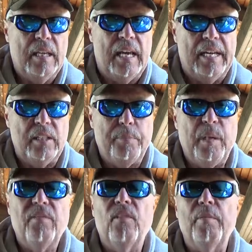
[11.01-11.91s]
I
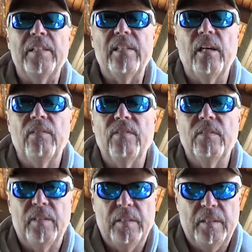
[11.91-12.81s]
speak for myself,
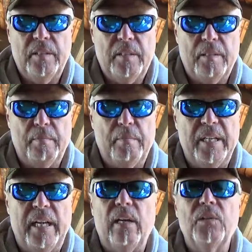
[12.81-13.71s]
but
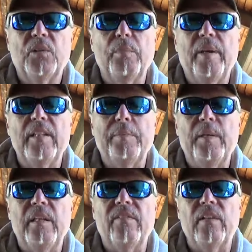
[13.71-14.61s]
I also may
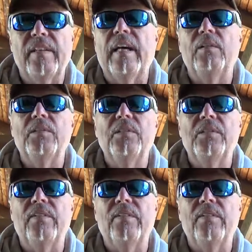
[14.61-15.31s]
speak for thousands,